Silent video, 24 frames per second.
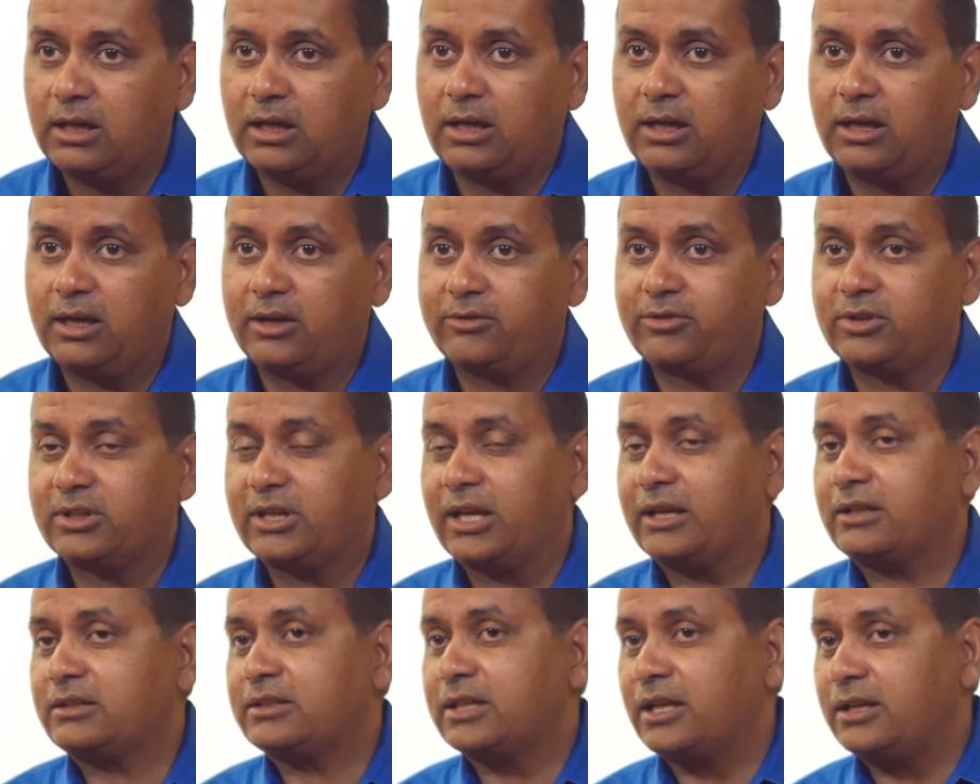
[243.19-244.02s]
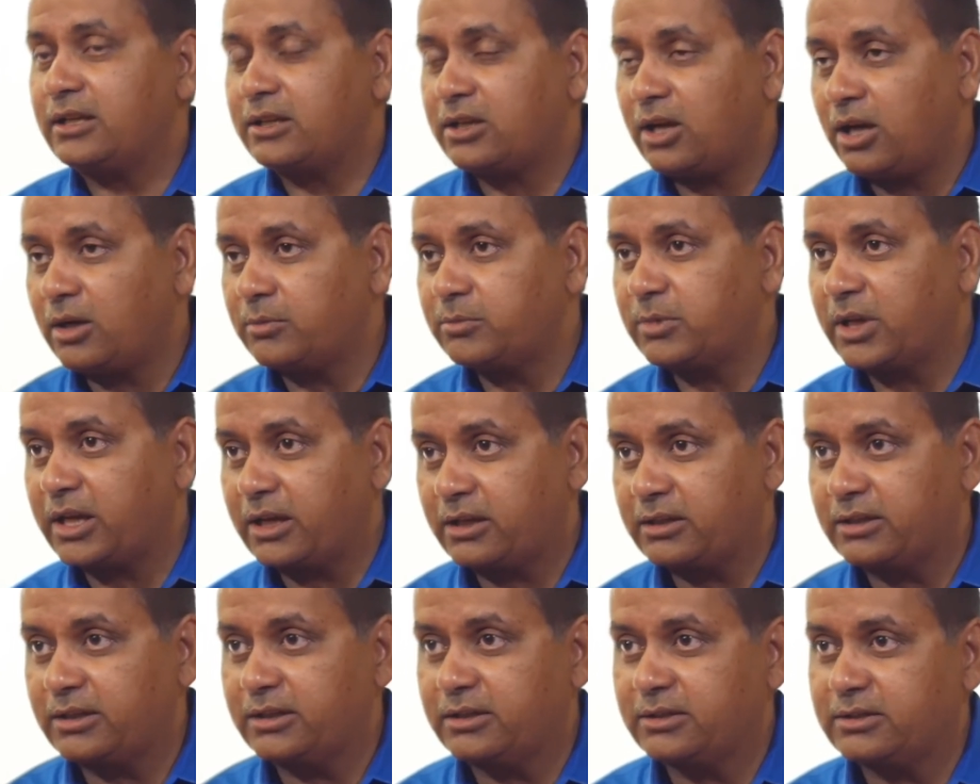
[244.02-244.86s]
If you take telecom
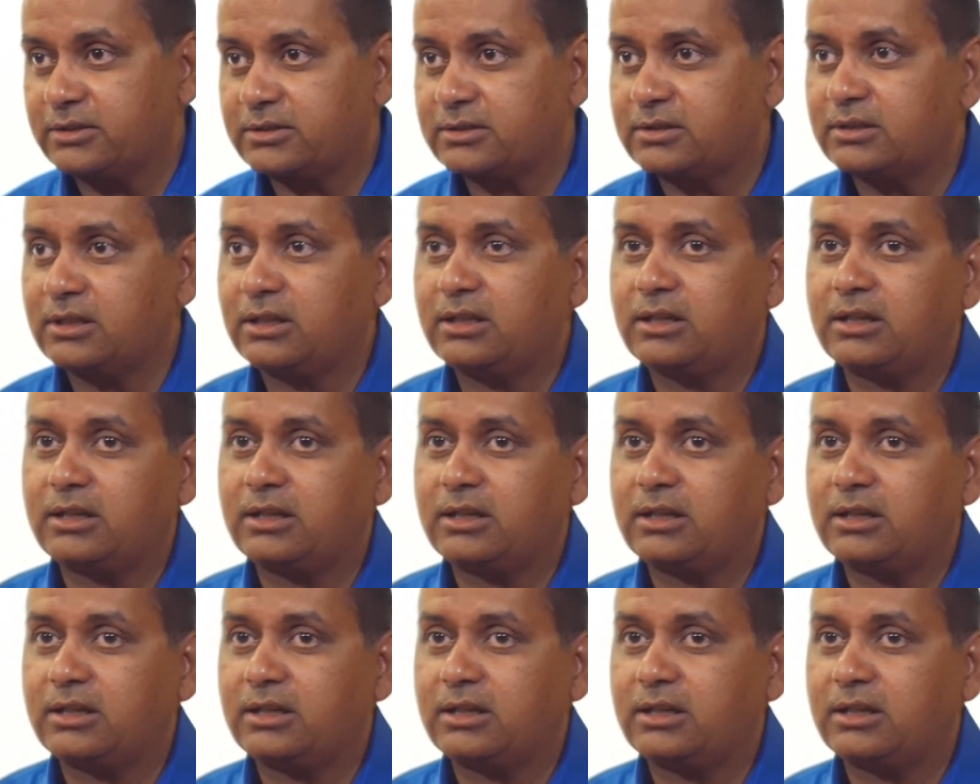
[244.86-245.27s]
carriers,